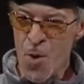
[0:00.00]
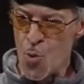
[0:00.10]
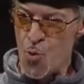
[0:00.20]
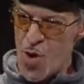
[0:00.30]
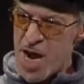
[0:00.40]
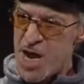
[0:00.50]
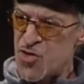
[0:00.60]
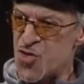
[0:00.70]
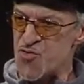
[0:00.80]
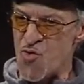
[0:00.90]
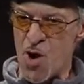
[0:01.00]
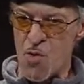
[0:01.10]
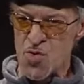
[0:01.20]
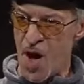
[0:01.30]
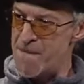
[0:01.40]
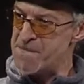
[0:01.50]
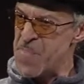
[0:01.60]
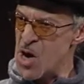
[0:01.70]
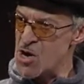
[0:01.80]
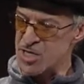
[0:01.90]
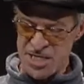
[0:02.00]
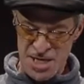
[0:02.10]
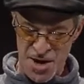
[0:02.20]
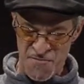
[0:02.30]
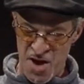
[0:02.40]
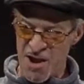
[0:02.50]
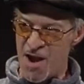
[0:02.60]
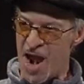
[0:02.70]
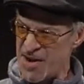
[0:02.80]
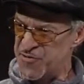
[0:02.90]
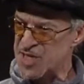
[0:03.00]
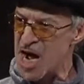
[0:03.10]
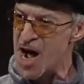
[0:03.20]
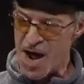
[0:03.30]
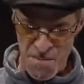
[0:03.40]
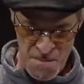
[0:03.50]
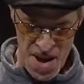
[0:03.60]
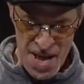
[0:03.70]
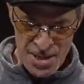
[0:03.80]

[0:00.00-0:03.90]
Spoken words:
We throw the party of a lifetime,